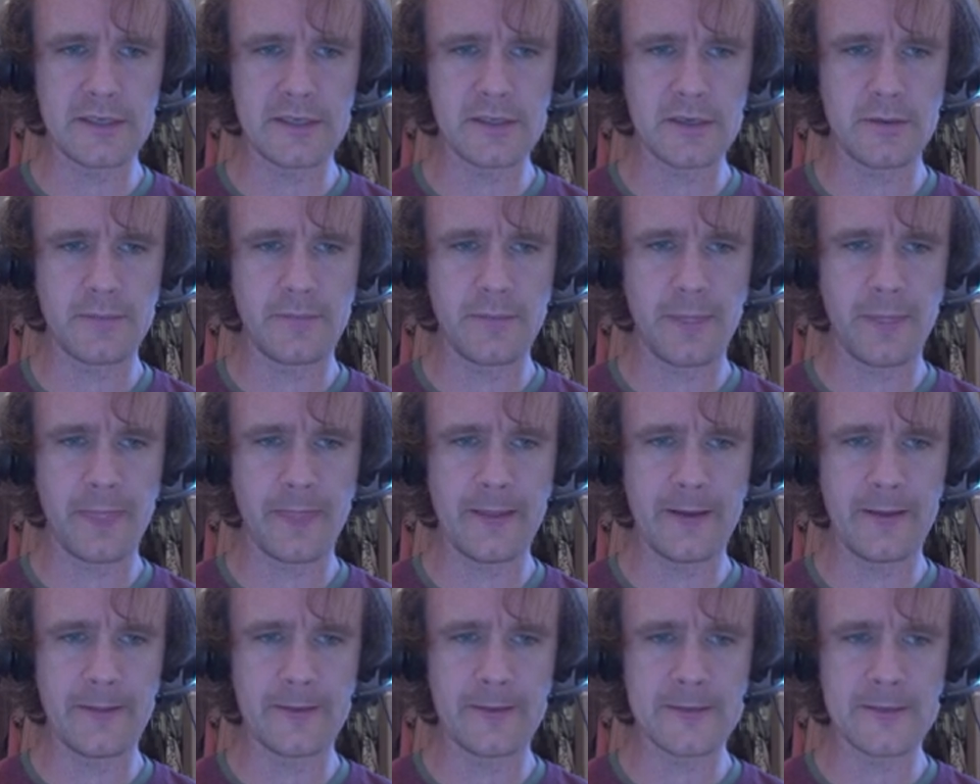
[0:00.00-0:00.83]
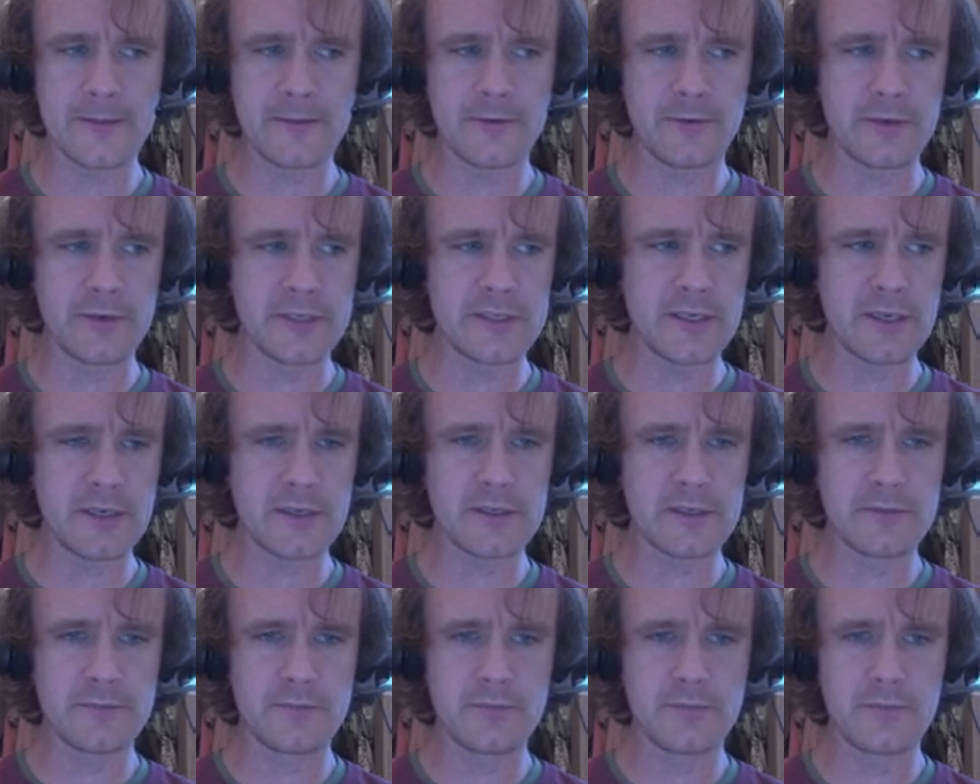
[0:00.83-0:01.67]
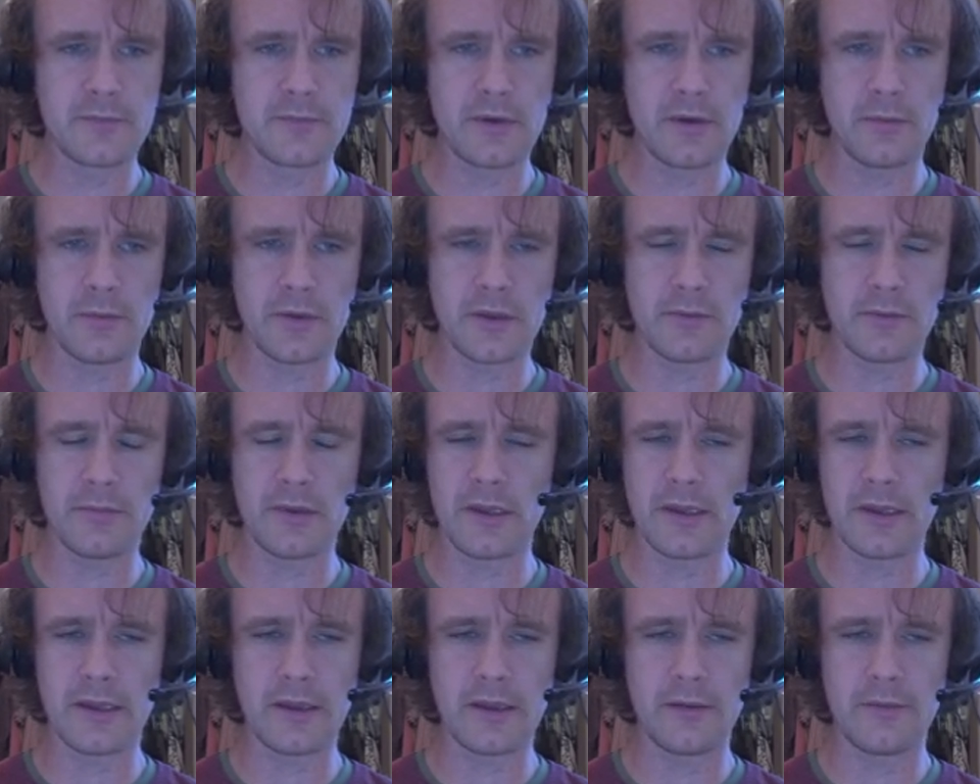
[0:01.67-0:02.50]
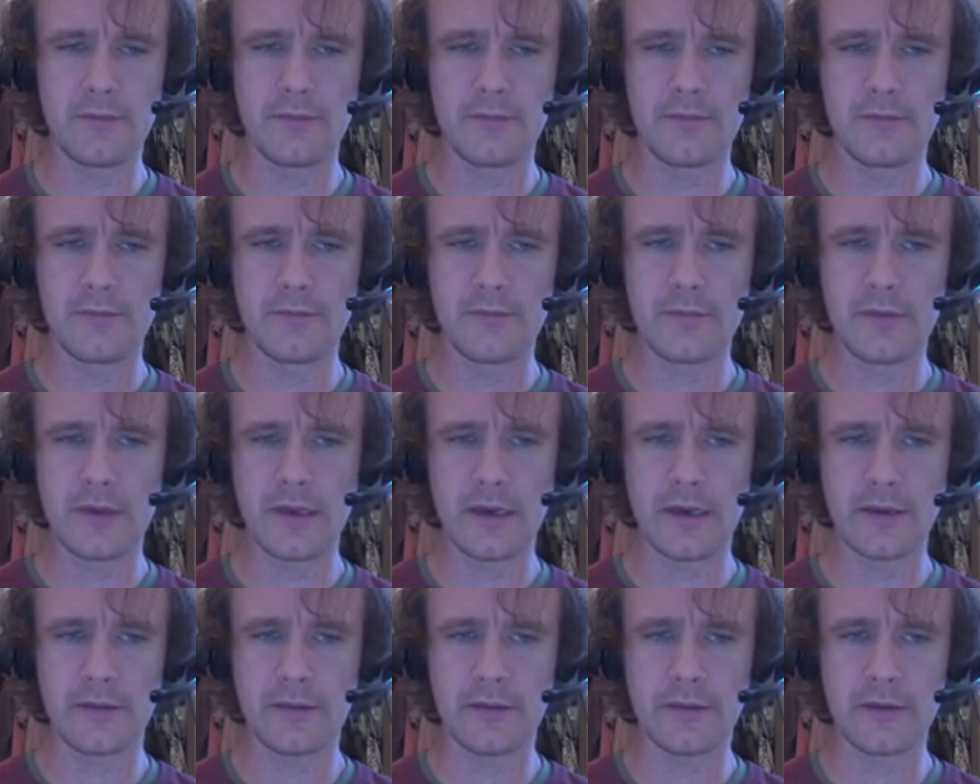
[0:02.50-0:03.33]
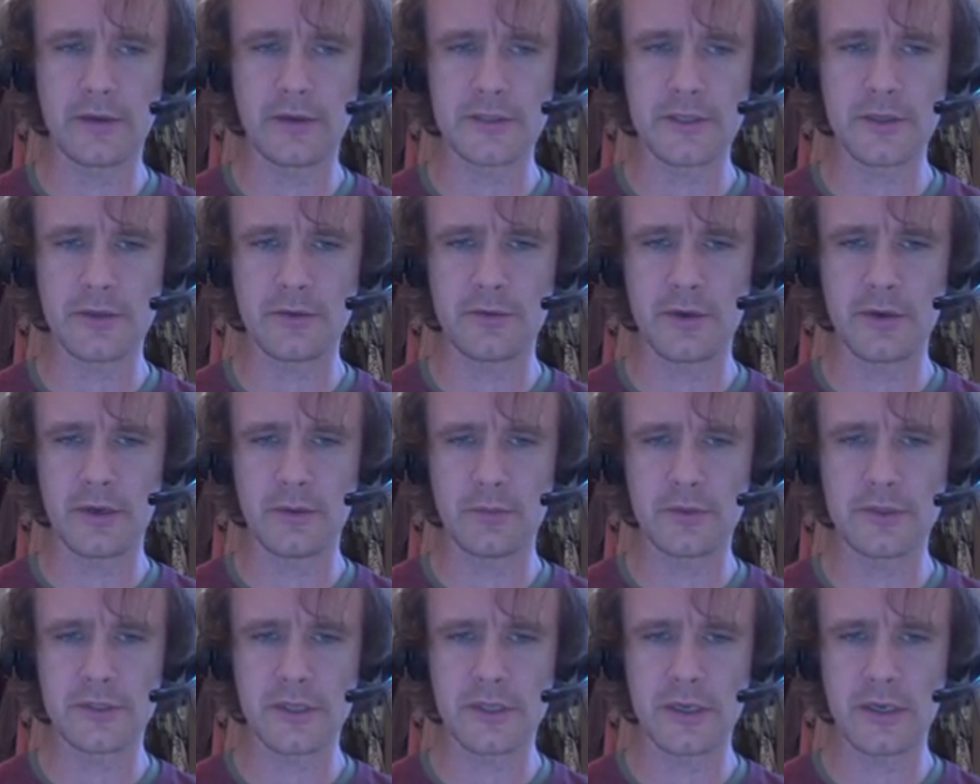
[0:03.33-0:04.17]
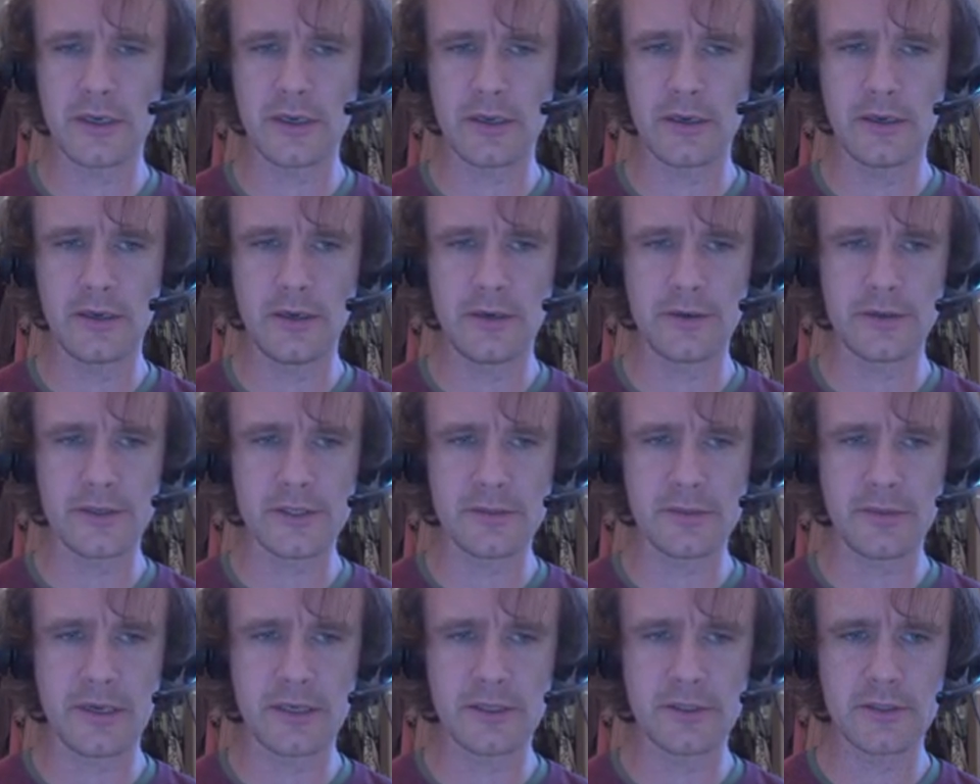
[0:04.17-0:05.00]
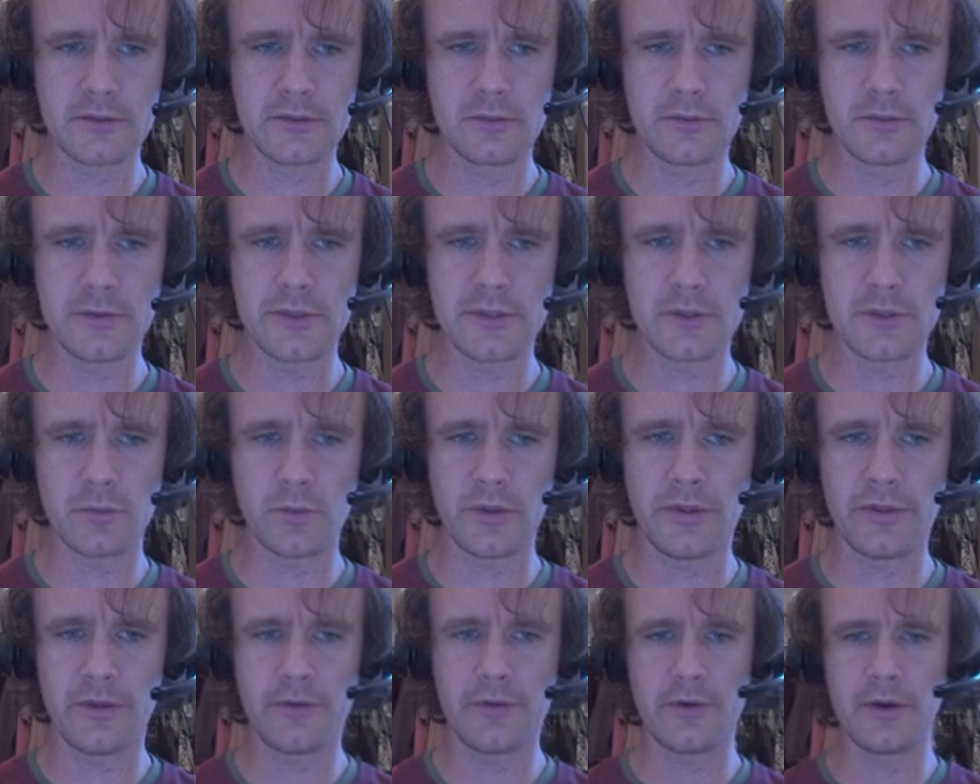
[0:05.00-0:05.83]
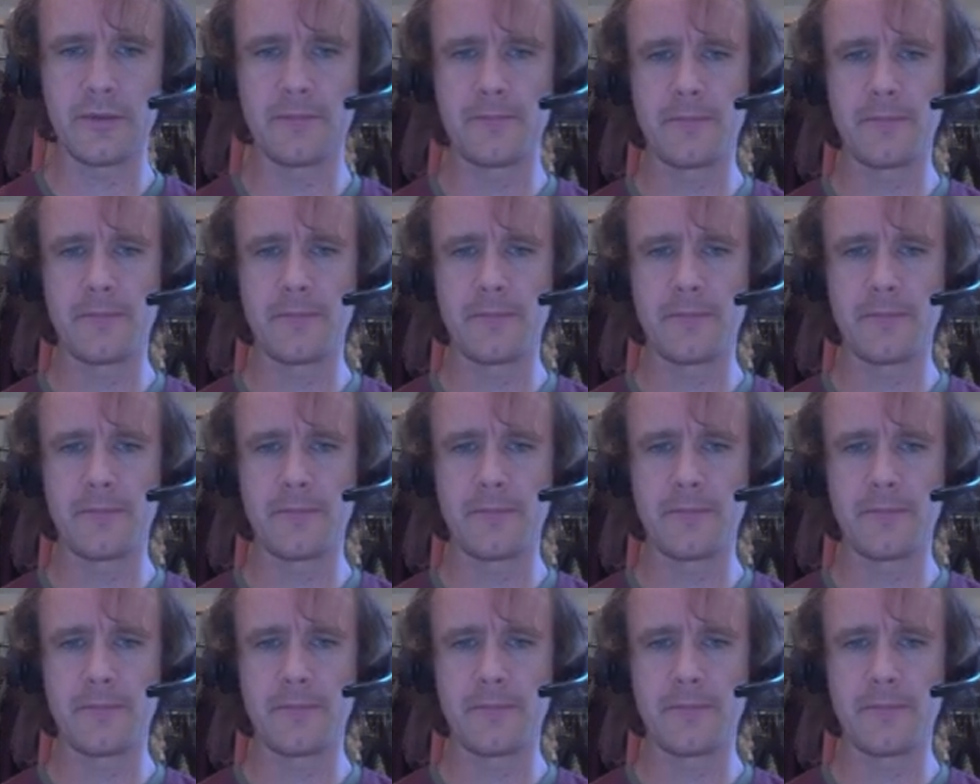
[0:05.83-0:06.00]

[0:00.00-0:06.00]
it, and there's a 3-6, and we can play anything that has a 3 on one side, and here there's a match, which is a 1-3.